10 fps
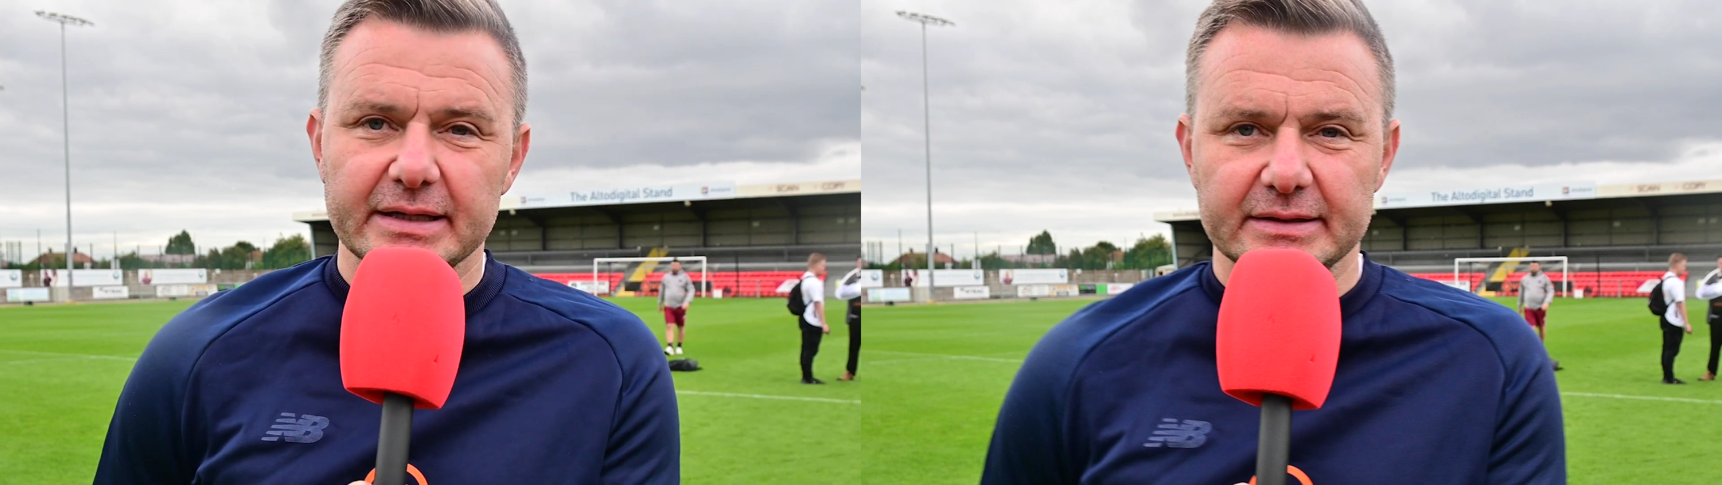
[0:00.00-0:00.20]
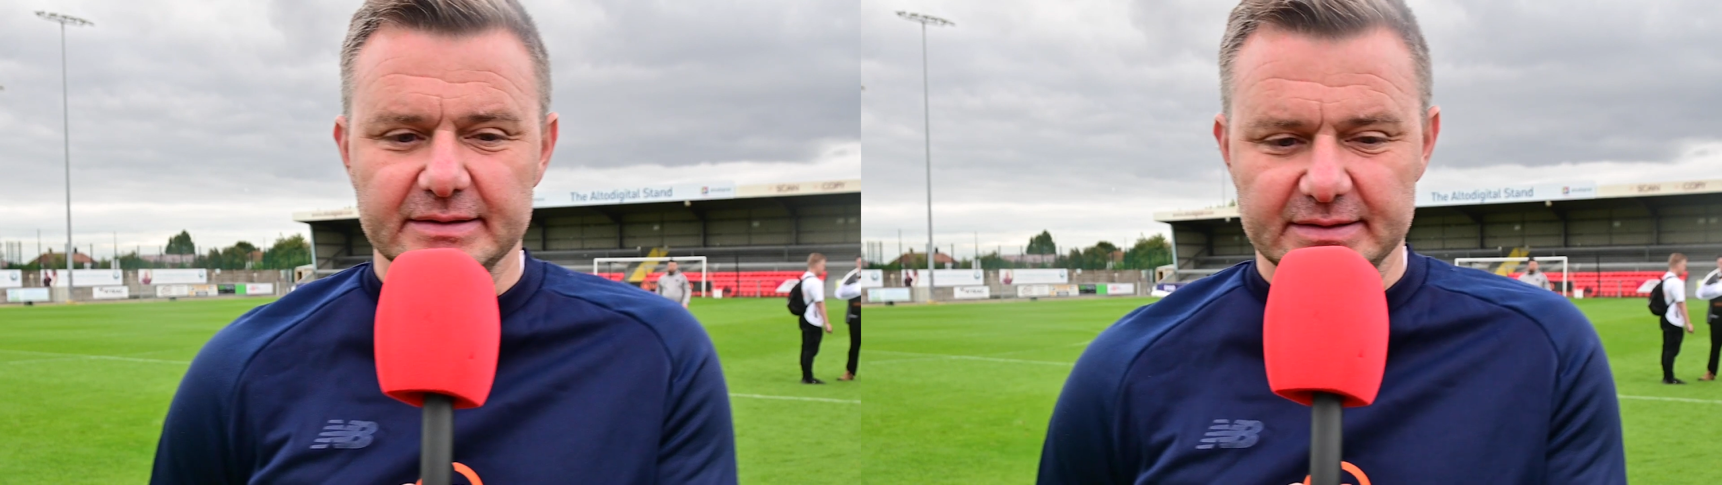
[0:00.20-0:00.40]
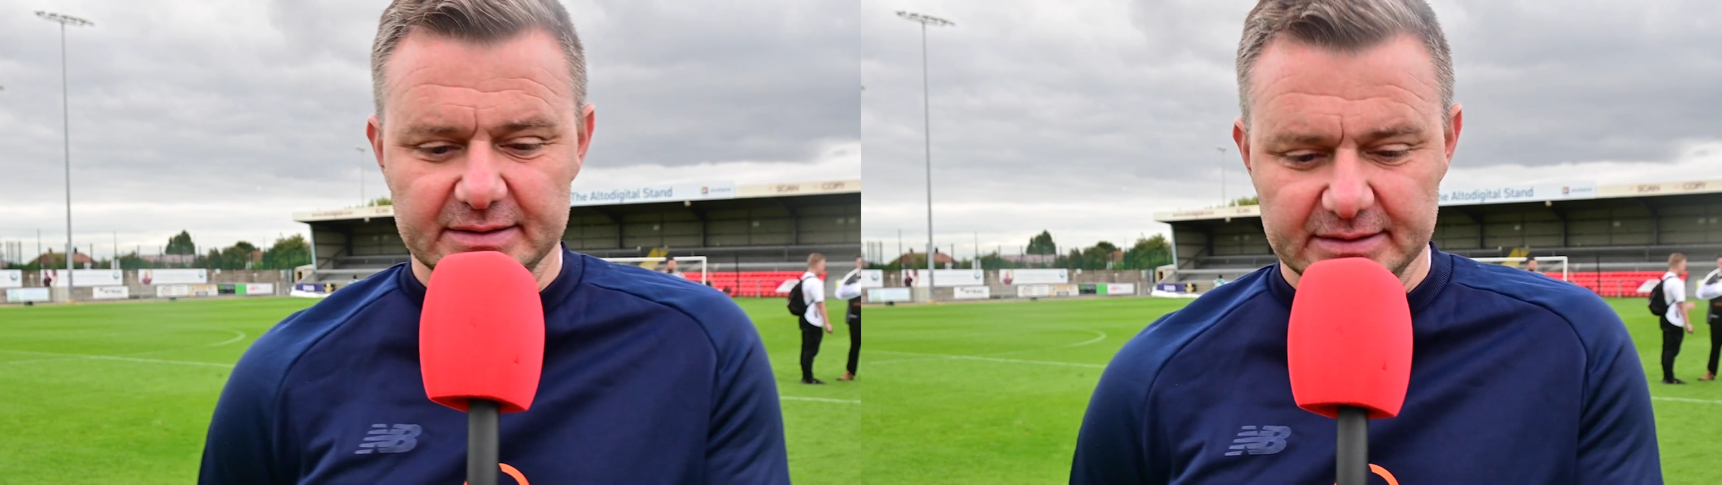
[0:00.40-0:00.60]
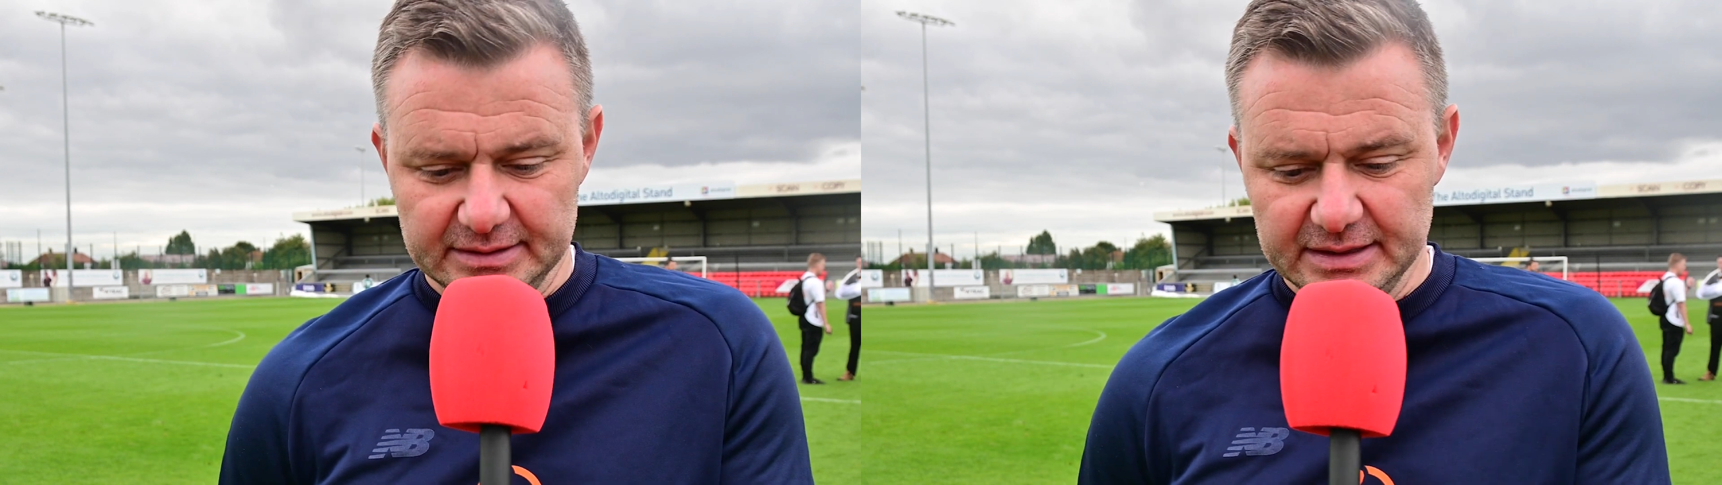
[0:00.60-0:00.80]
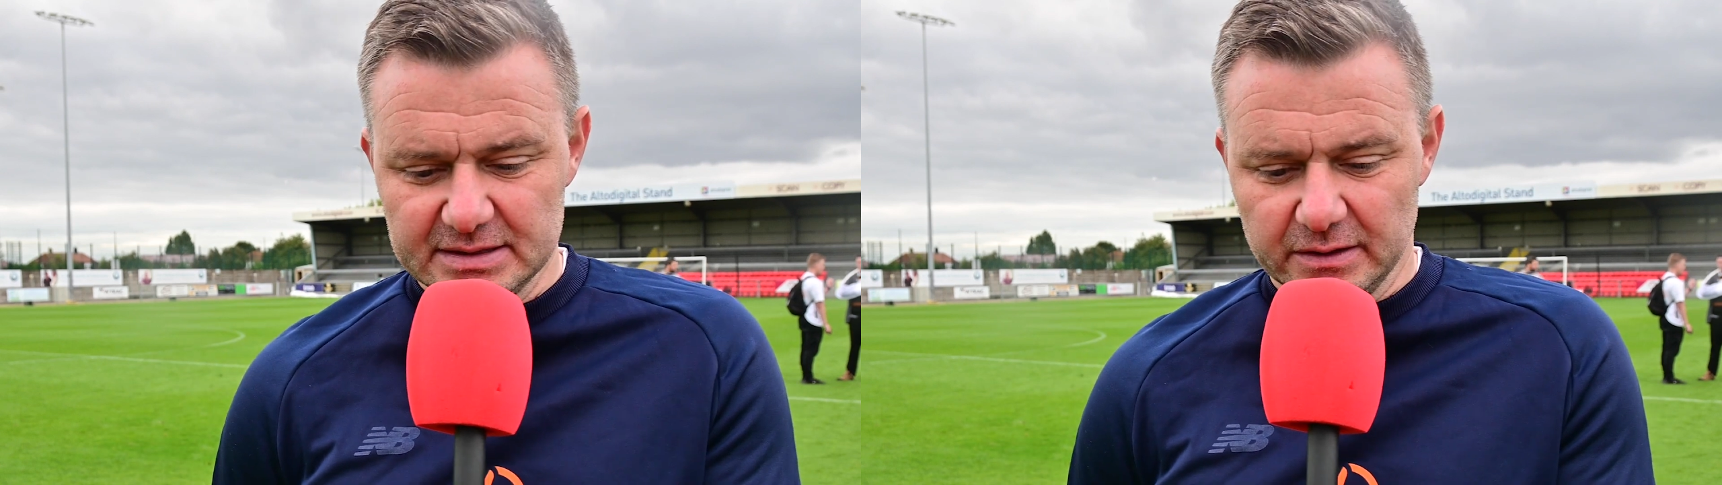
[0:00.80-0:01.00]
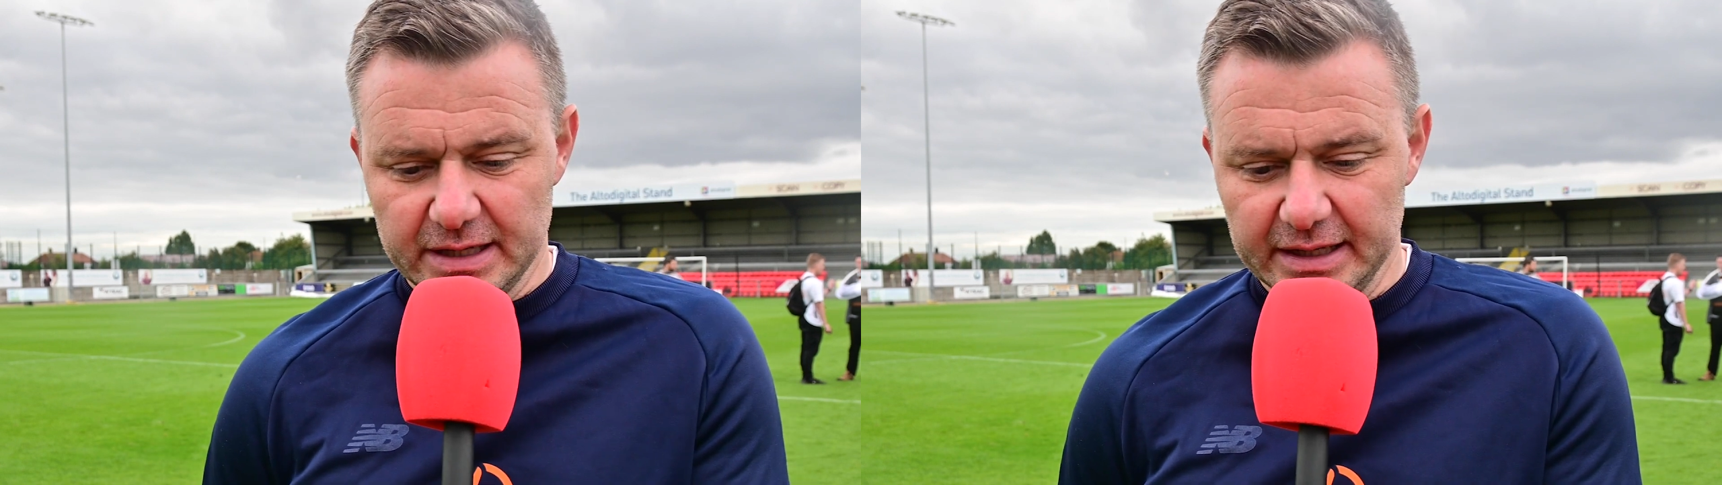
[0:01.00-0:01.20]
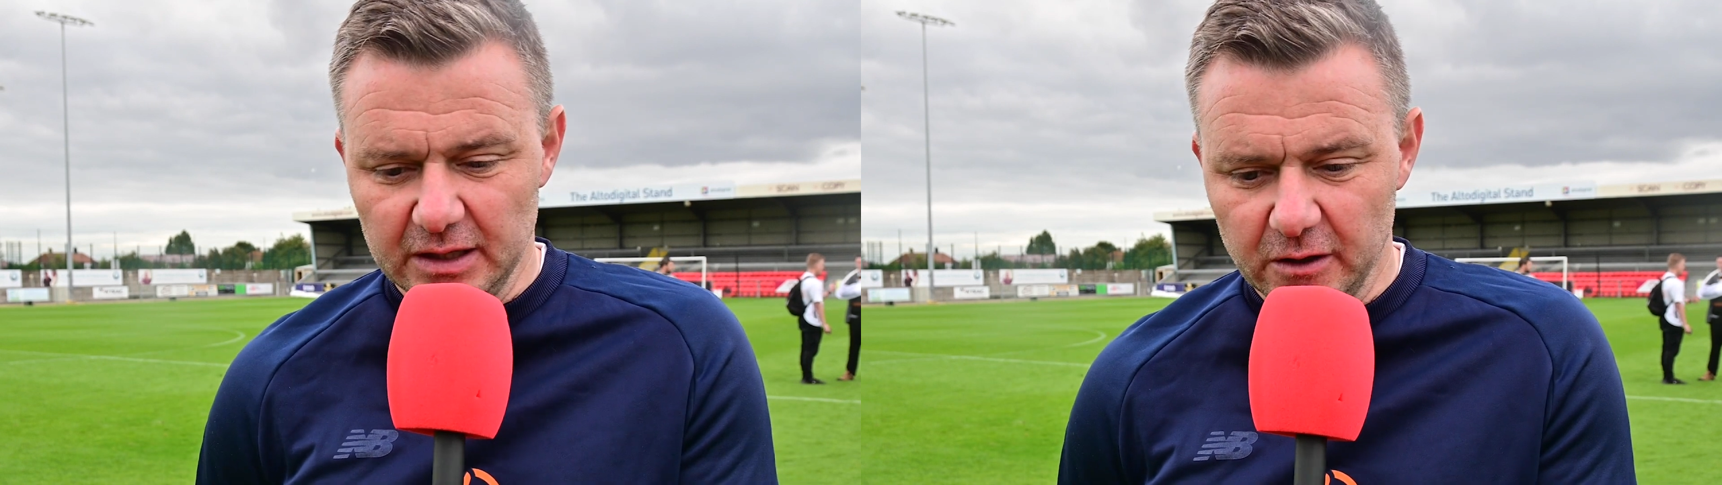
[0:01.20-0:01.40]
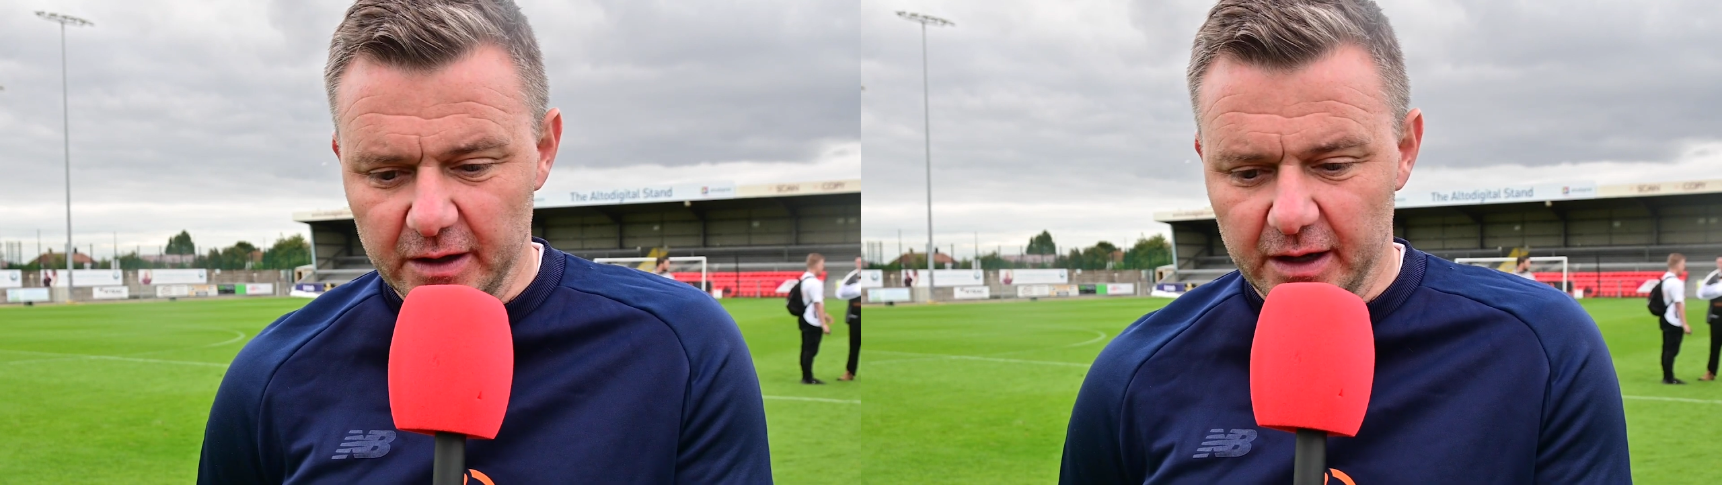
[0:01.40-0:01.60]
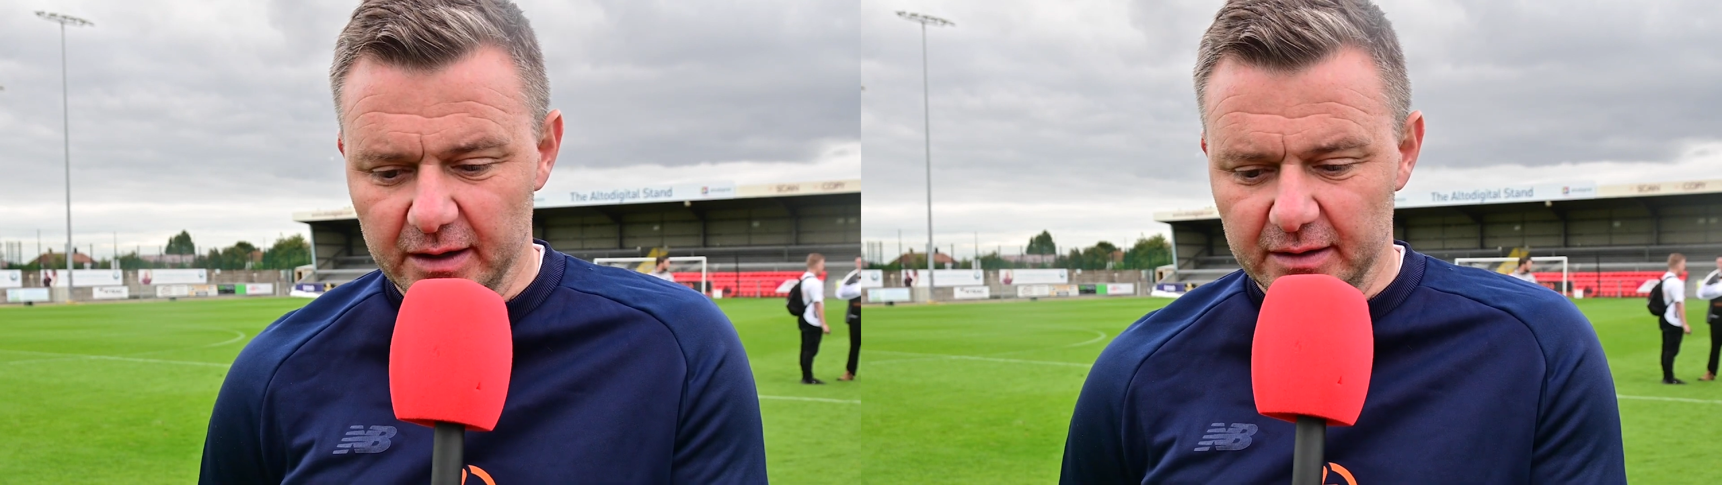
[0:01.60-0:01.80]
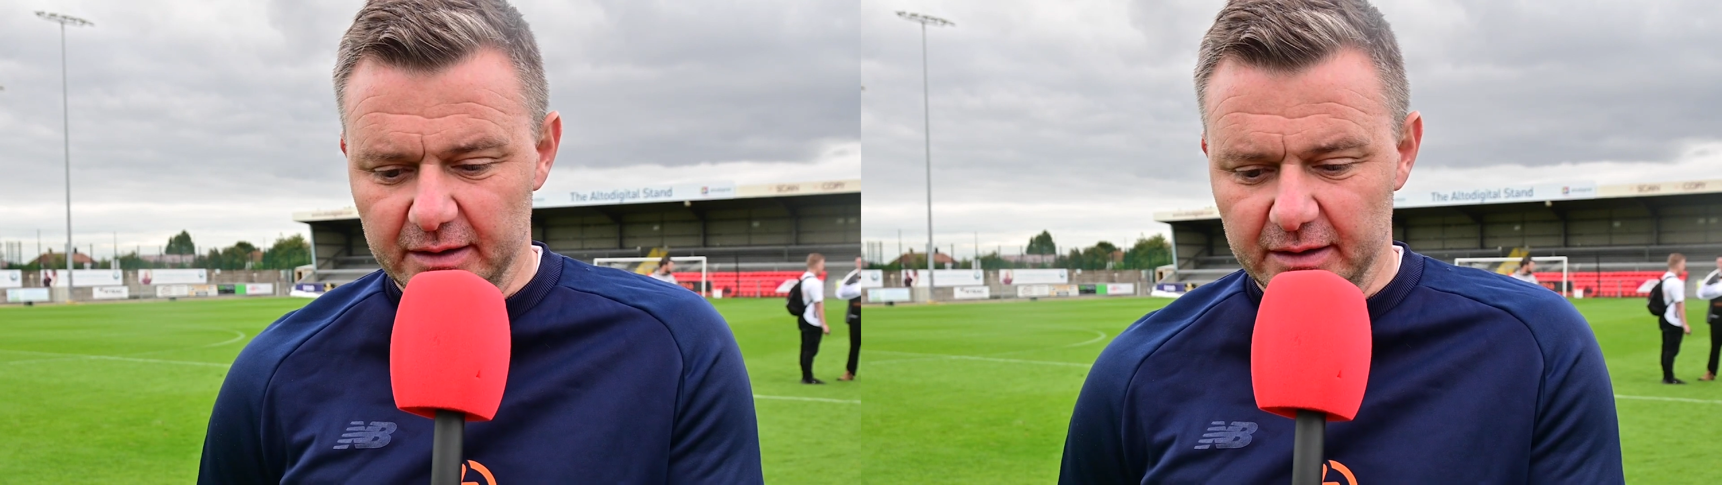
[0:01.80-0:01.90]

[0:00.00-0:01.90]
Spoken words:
and he's got that in the locker.